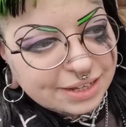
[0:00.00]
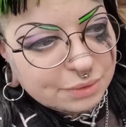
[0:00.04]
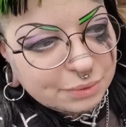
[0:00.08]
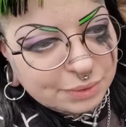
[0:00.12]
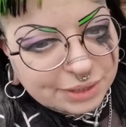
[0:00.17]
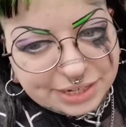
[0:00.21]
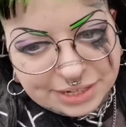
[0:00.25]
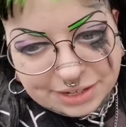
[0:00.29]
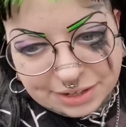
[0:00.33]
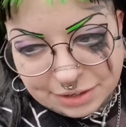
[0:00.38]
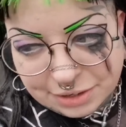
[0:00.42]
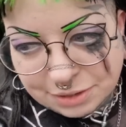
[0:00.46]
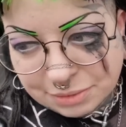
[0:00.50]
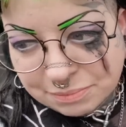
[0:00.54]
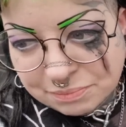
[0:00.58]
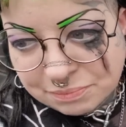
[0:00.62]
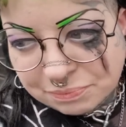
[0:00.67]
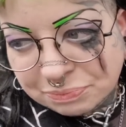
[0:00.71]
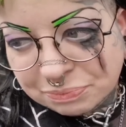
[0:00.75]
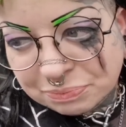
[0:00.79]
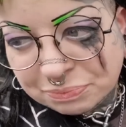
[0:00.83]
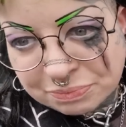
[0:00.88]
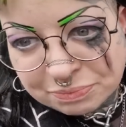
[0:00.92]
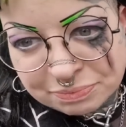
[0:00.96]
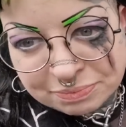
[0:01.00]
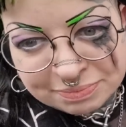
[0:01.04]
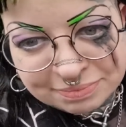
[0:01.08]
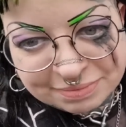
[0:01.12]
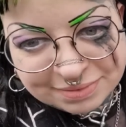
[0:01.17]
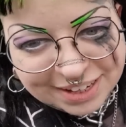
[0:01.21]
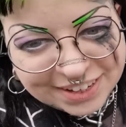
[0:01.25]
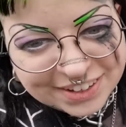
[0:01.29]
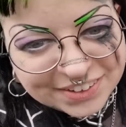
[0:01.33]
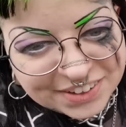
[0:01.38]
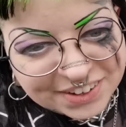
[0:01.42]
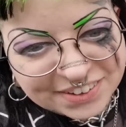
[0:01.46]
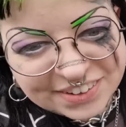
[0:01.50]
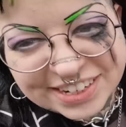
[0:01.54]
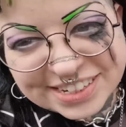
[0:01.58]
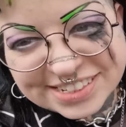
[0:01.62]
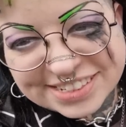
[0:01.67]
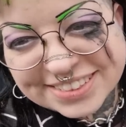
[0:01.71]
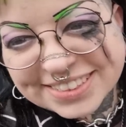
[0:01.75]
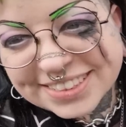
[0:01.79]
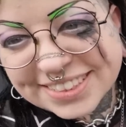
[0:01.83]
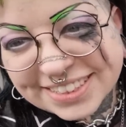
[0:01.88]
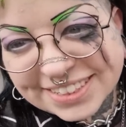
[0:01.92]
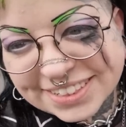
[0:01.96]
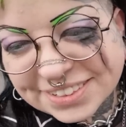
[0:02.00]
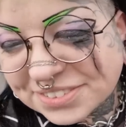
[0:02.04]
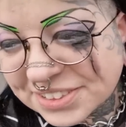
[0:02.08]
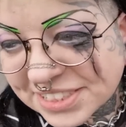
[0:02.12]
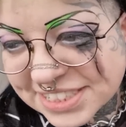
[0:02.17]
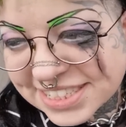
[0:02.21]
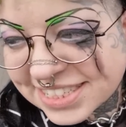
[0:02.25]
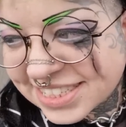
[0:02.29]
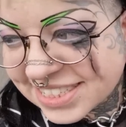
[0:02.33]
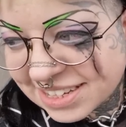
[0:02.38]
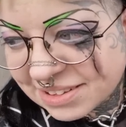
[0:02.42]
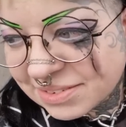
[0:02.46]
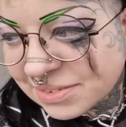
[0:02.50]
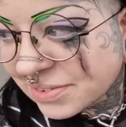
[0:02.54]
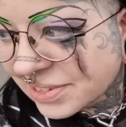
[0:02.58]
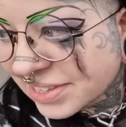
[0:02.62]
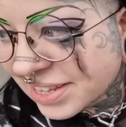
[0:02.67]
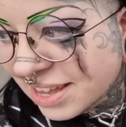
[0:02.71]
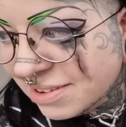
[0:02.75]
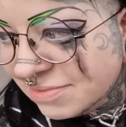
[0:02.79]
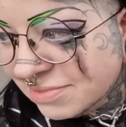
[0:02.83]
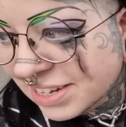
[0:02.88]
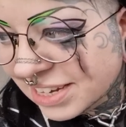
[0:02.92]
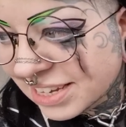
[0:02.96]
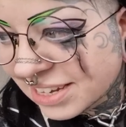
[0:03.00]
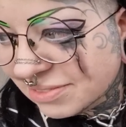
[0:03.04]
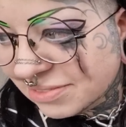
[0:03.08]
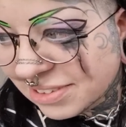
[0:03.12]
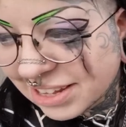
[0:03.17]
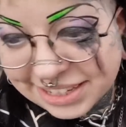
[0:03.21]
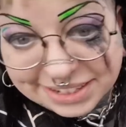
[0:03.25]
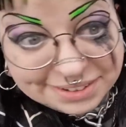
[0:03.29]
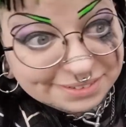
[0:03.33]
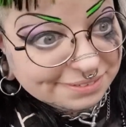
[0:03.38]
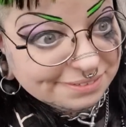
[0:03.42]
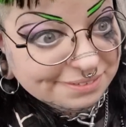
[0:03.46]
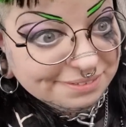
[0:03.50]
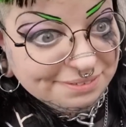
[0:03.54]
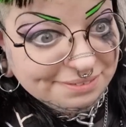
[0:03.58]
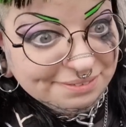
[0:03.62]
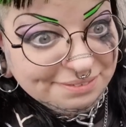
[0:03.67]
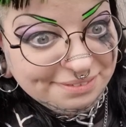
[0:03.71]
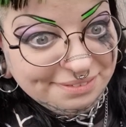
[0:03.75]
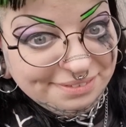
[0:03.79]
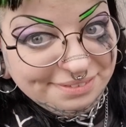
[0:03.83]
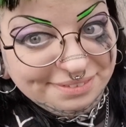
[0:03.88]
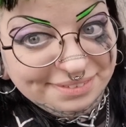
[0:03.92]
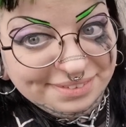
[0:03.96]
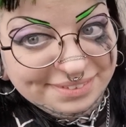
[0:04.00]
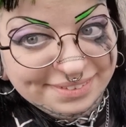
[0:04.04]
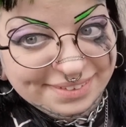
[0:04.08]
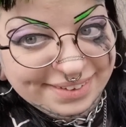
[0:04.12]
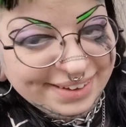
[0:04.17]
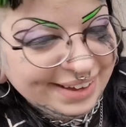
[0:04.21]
Weirdo. Although I do too. If I see something with Emily, I'm like, ah!